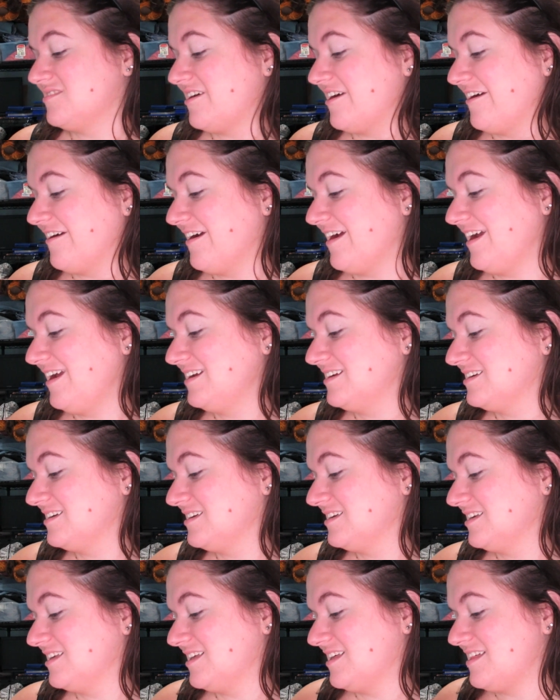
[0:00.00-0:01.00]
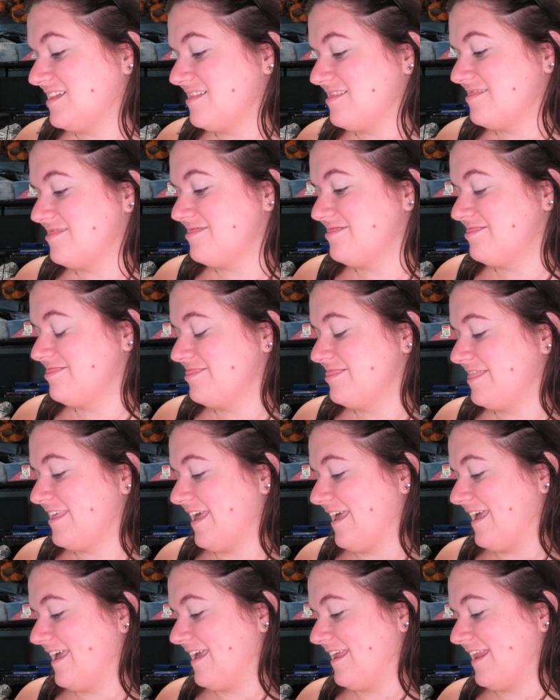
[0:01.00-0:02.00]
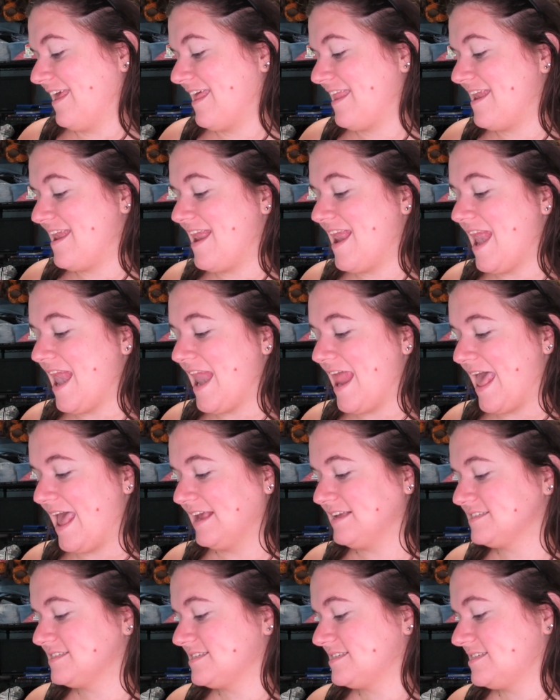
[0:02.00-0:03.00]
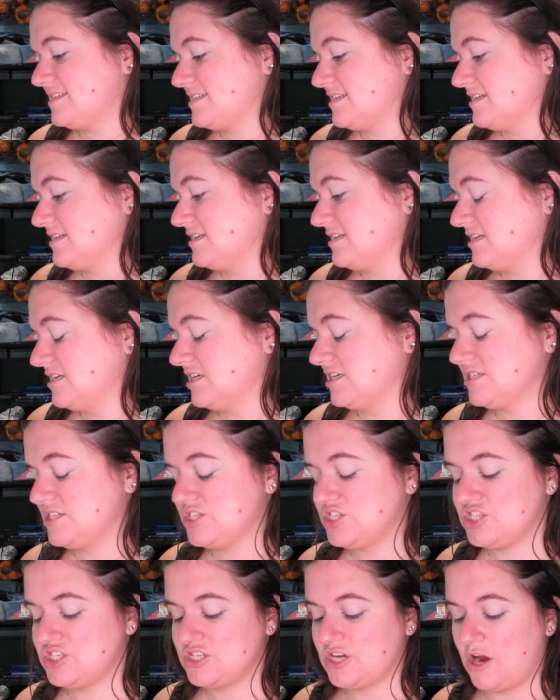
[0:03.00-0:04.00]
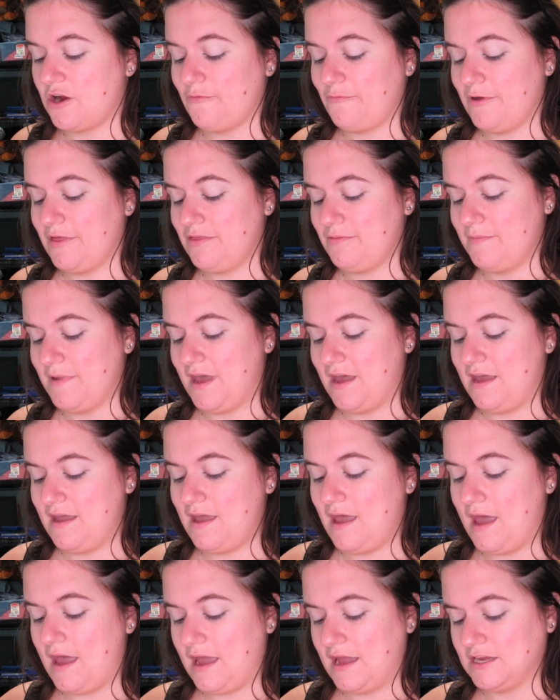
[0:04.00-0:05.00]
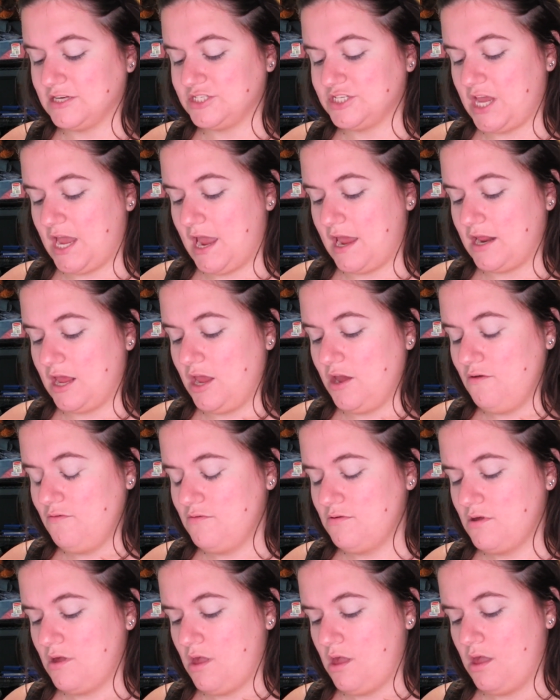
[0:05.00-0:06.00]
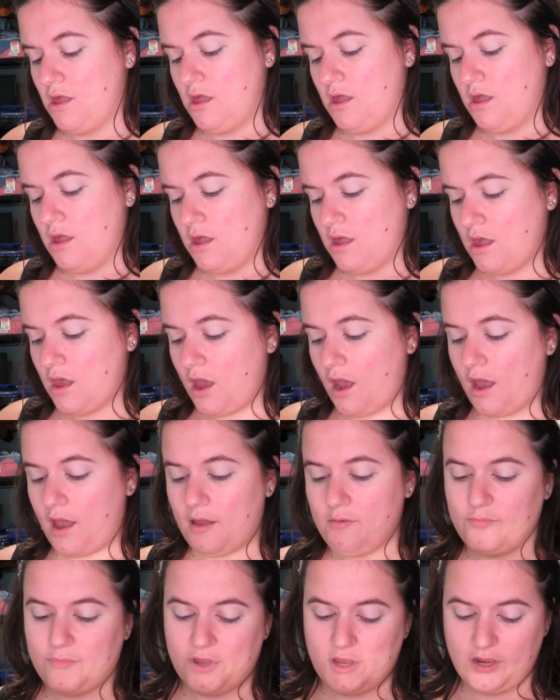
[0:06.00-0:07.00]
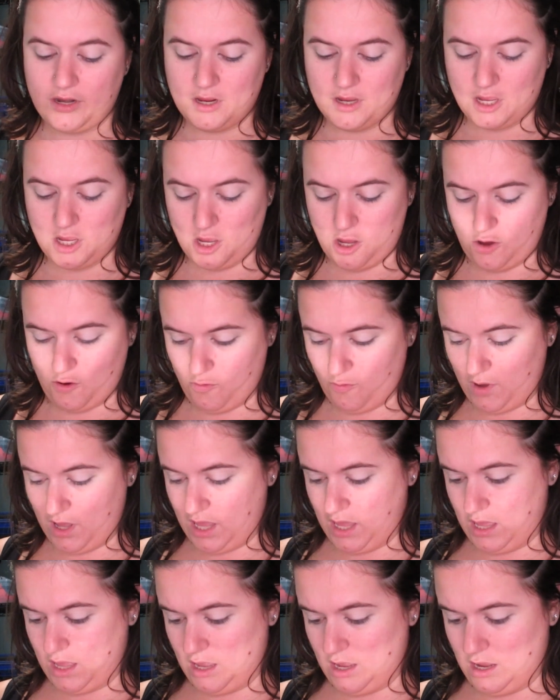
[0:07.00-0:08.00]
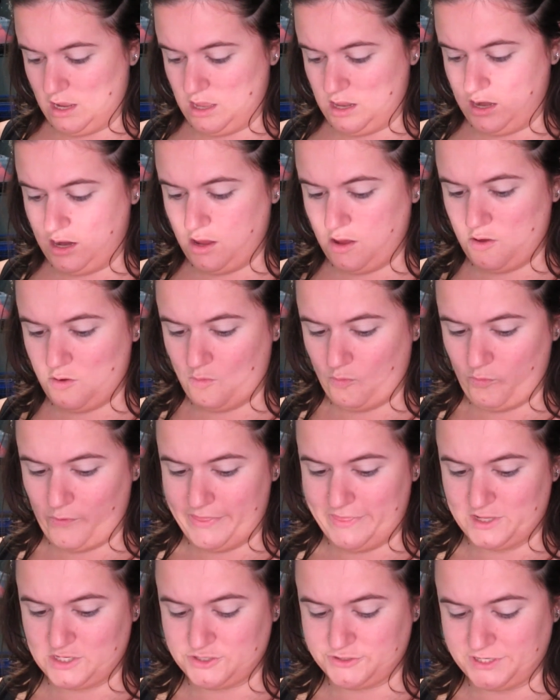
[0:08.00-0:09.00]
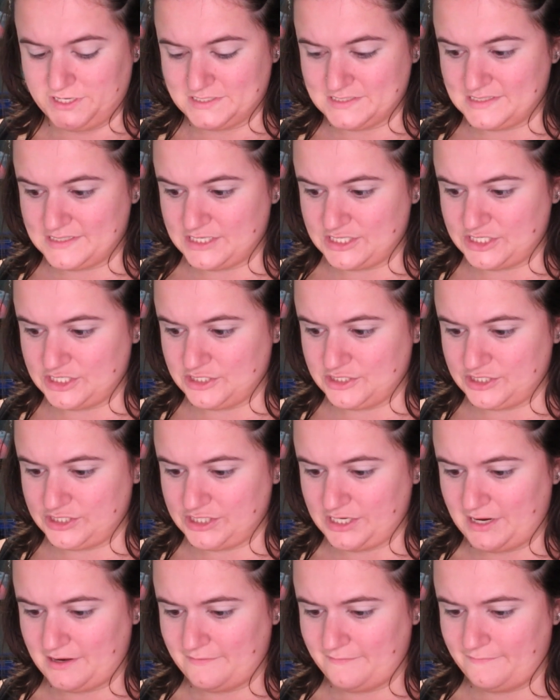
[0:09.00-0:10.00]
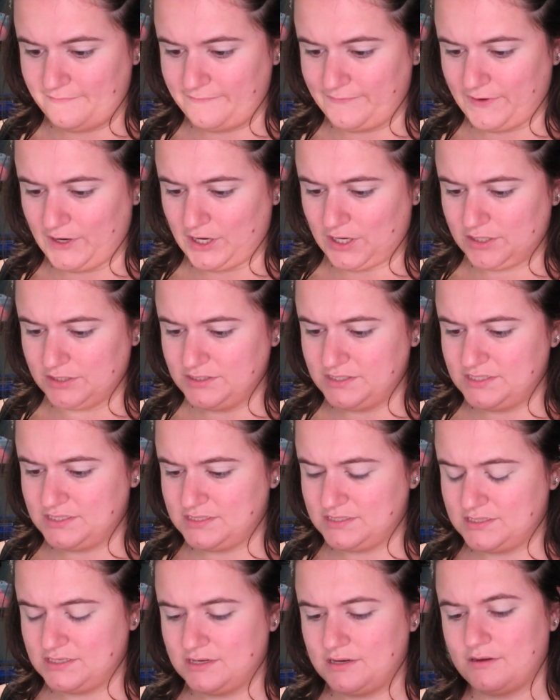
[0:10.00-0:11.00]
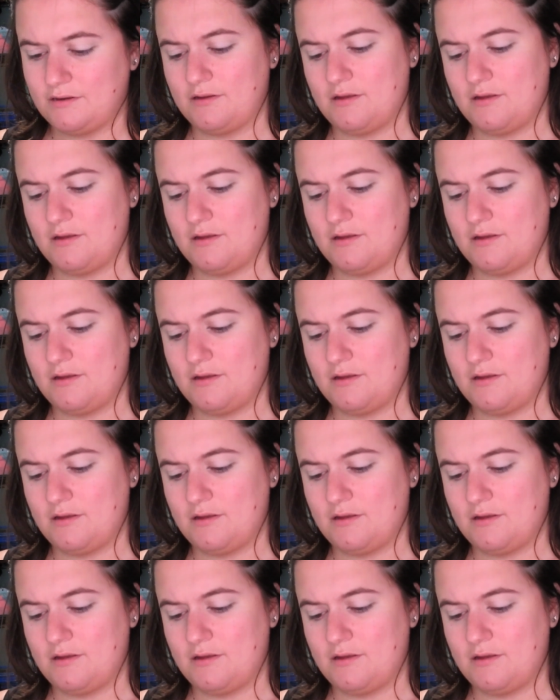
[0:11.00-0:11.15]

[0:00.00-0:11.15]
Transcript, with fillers: Alright. And then next, start with my eyeshadow. I'm going to go in with a transition shade first.